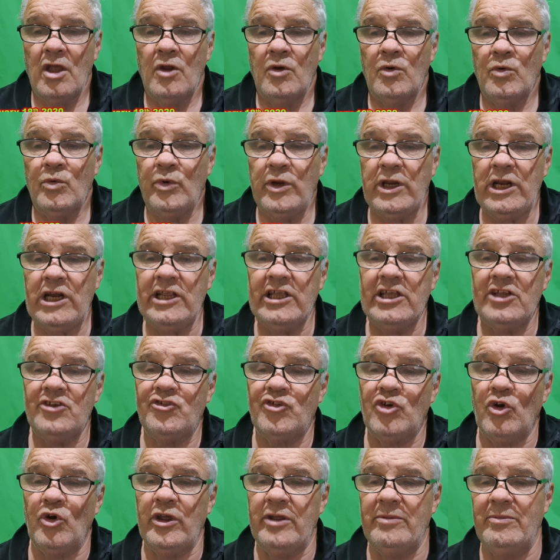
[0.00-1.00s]
Really
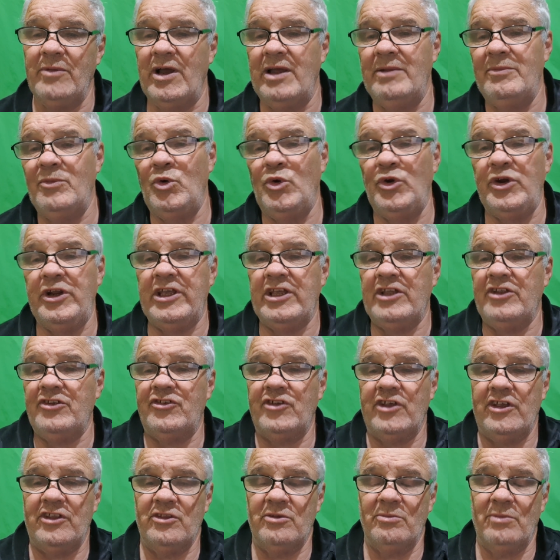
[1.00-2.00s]
enjoying my
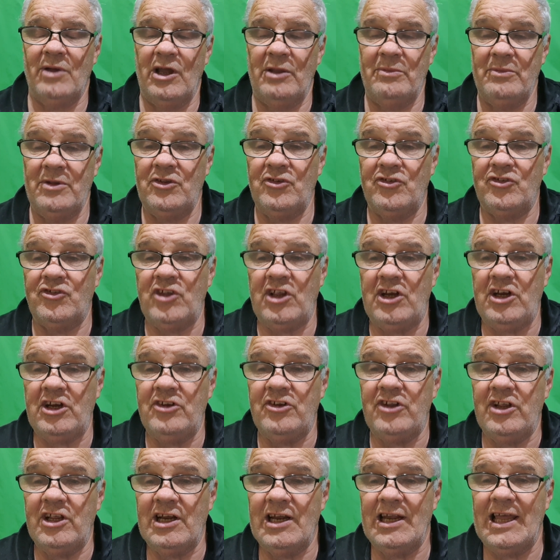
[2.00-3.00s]
mornings at the moment.
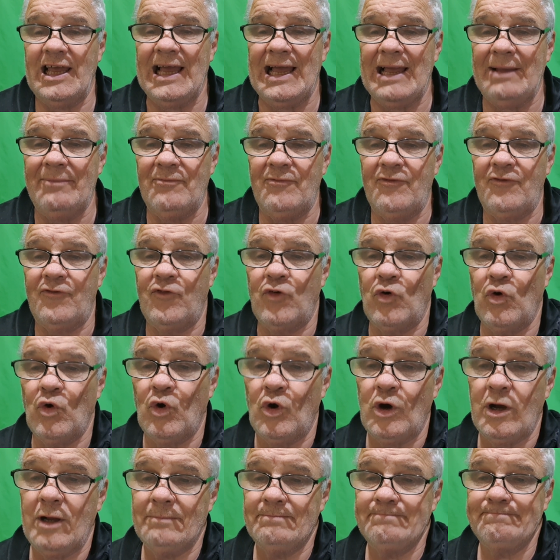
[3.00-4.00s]
Setting the alarm
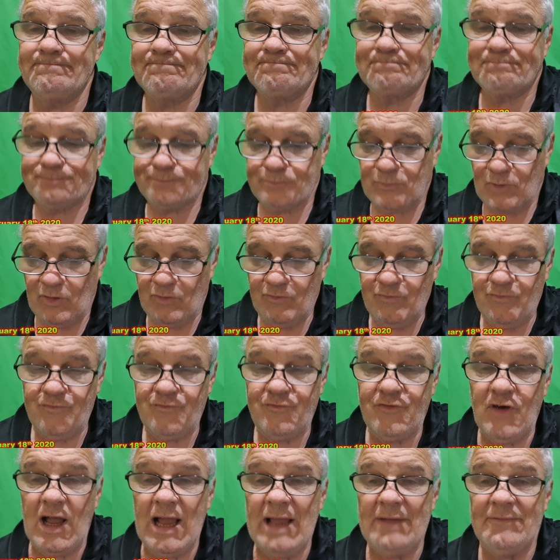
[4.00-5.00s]
for
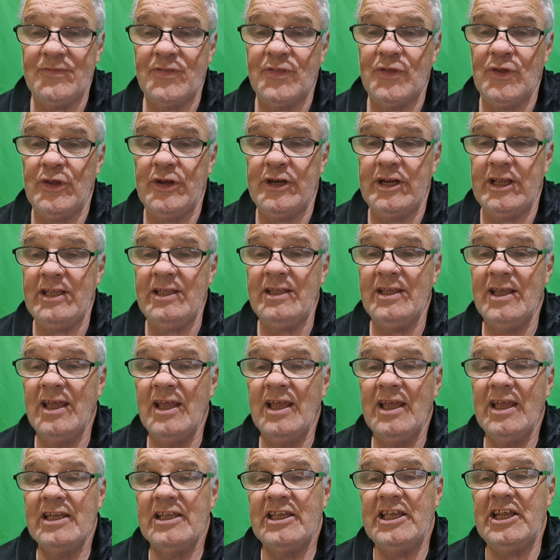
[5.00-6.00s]
5:30
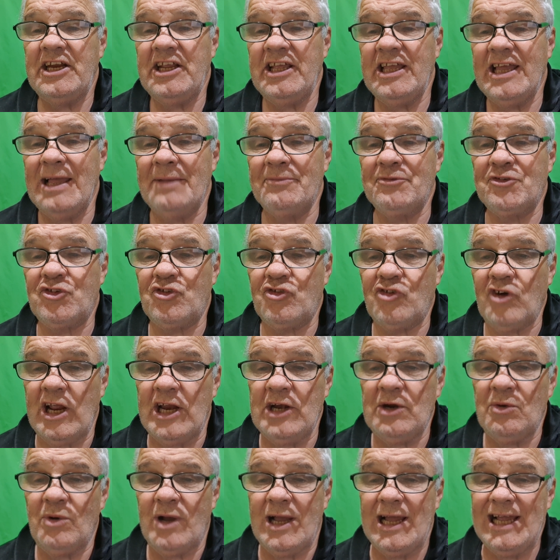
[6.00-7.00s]
Getting up
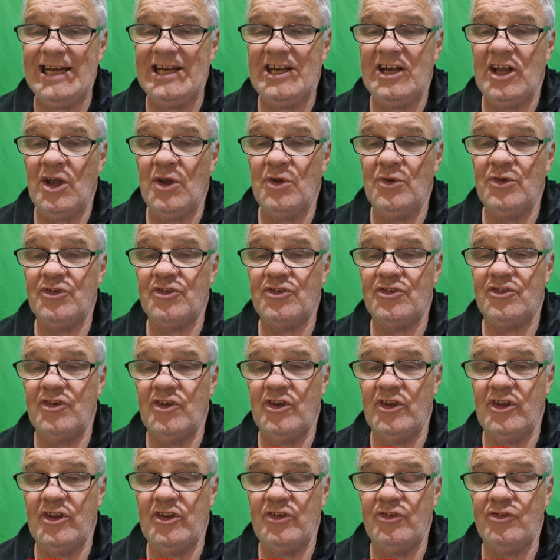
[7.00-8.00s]
straight away, no
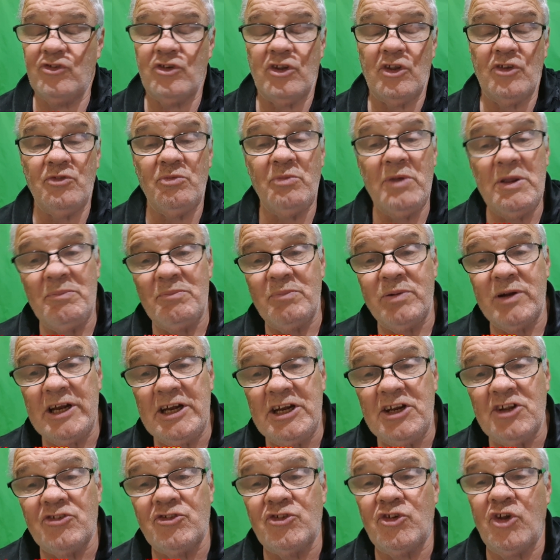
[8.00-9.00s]
snooze, gives me
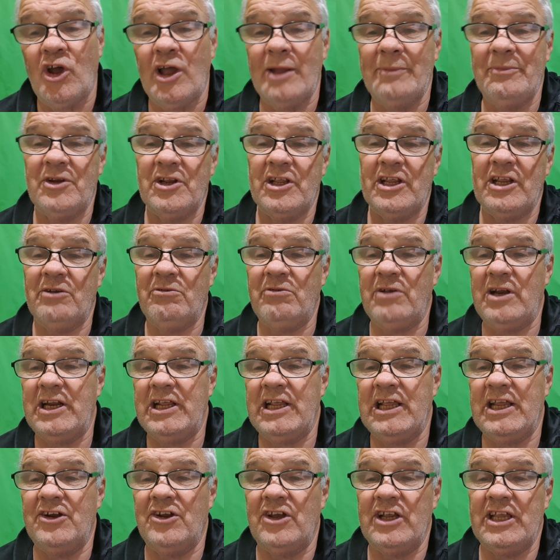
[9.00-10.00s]
plenty of time to get
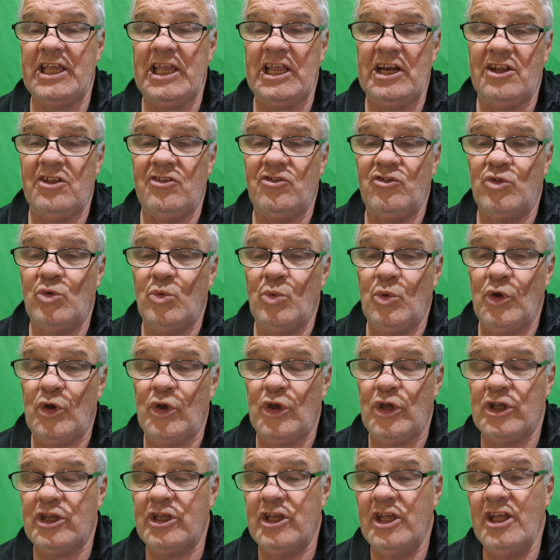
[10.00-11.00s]
ready and I get into
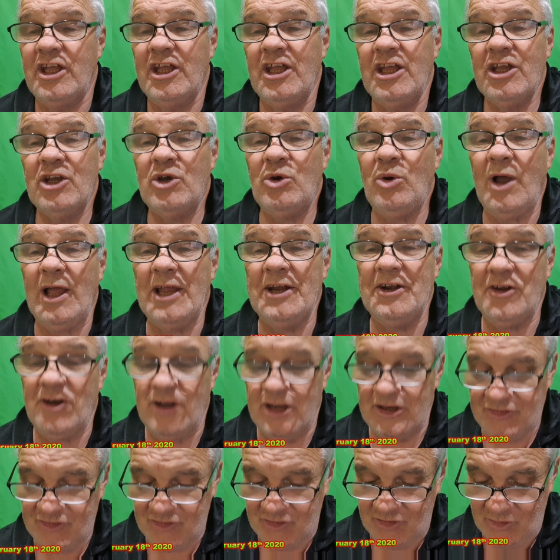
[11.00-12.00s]
work quite
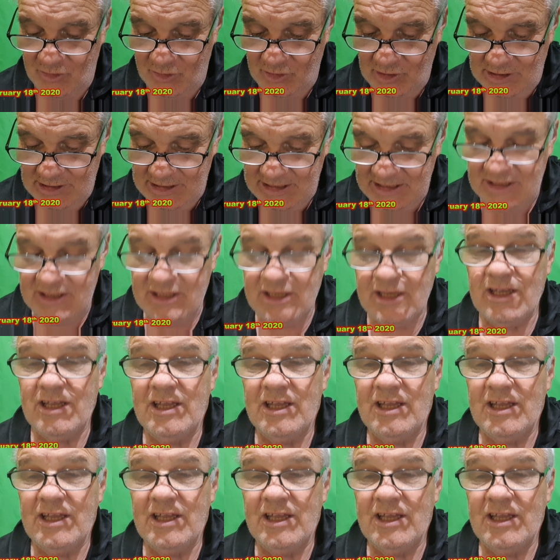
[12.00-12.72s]
nice and early,